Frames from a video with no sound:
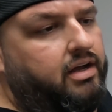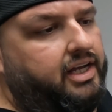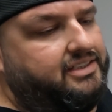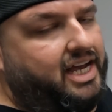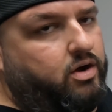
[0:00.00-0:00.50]

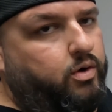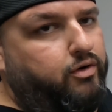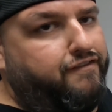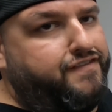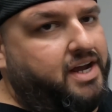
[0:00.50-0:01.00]
Is that going
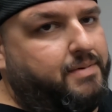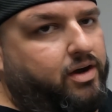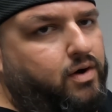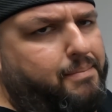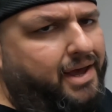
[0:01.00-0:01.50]
to affect my
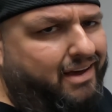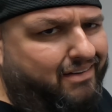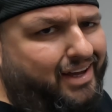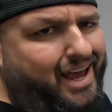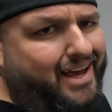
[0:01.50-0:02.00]
grip?
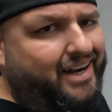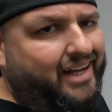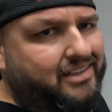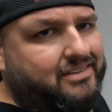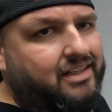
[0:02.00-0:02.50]
Hell yeah, it
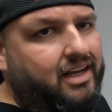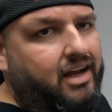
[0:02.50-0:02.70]
is.